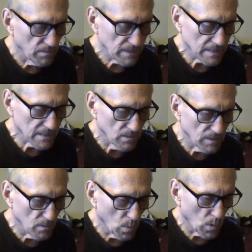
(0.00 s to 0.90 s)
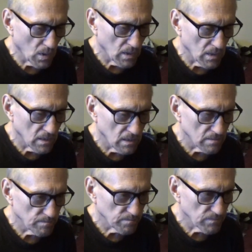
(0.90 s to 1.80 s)
be a little bit more
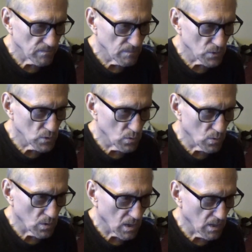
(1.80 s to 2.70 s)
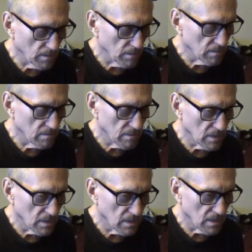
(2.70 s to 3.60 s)
mature,
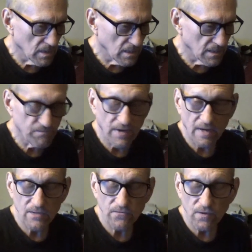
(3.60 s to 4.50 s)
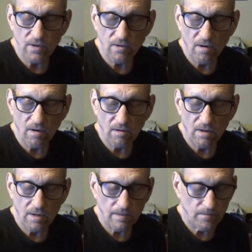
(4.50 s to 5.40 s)
advanced in our